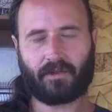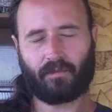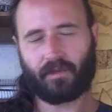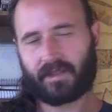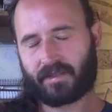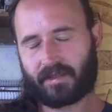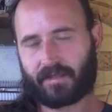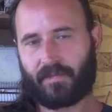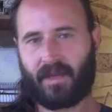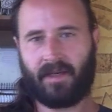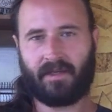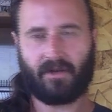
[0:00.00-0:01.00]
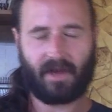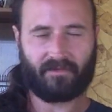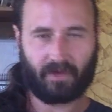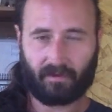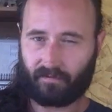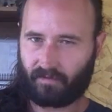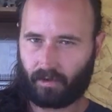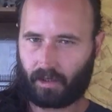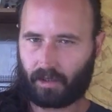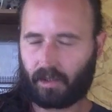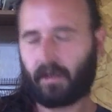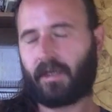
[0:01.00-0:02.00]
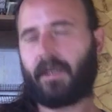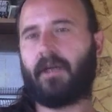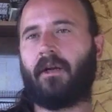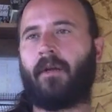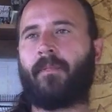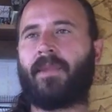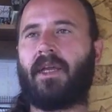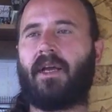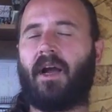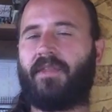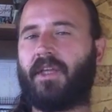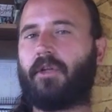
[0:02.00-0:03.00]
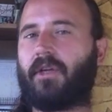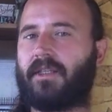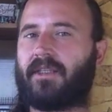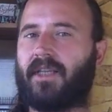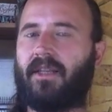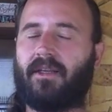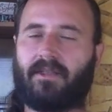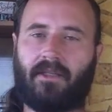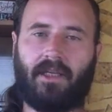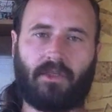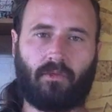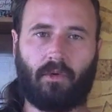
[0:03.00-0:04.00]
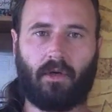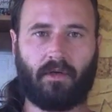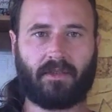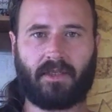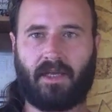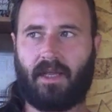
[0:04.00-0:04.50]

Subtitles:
What does this mean? They're not being very clear here. I think you could say this in less words.